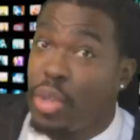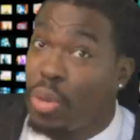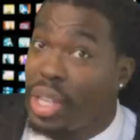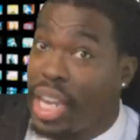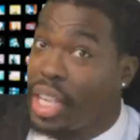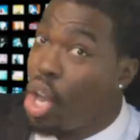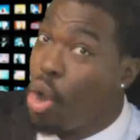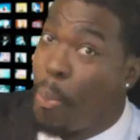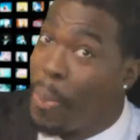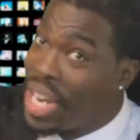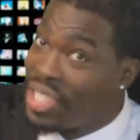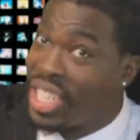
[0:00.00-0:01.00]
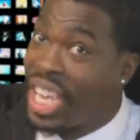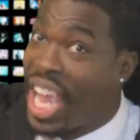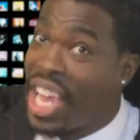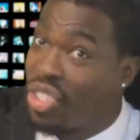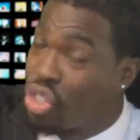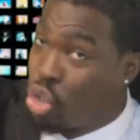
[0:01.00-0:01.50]
You were like, yo, basic
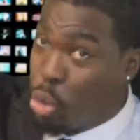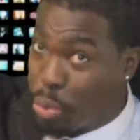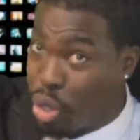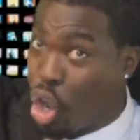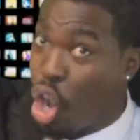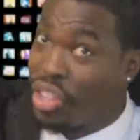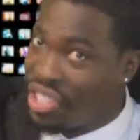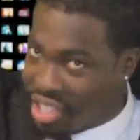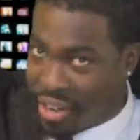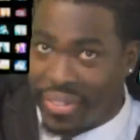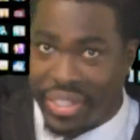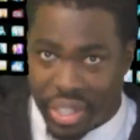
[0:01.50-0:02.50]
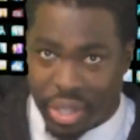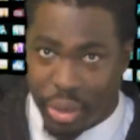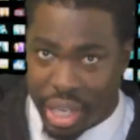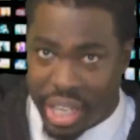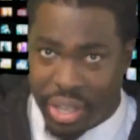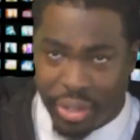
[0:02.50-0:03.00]
ass super gnarly San Francisco
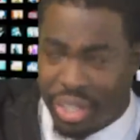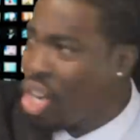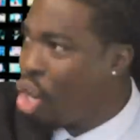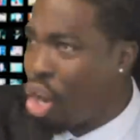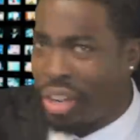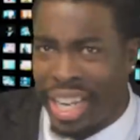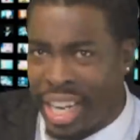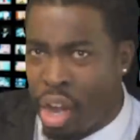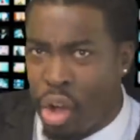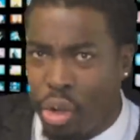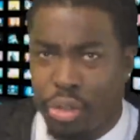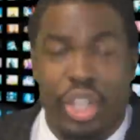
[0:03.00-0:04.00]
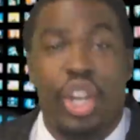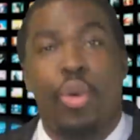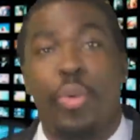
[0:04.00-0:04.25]
hills are getting old.